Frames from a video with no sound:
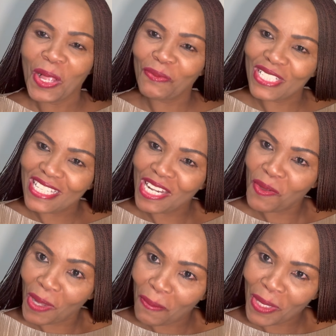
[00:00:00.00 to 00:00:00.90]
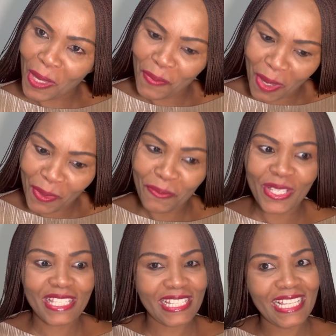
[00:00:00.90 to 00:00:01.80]
But anyway, I'm happy. I'm in
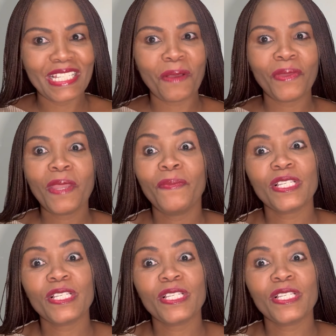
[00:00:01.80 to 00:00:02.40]
BC and I'm happy,